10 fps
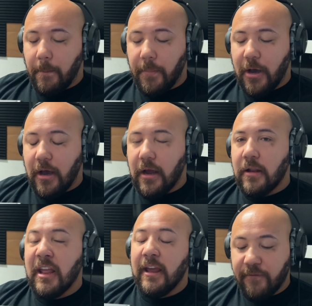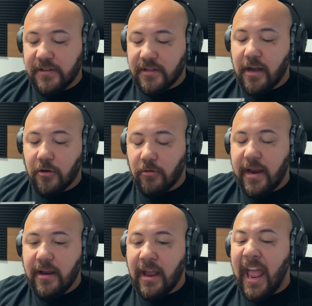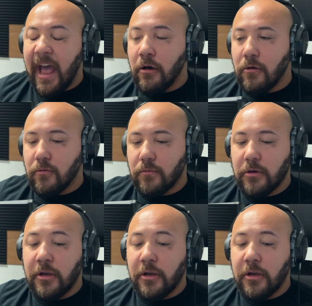but if it's not great, how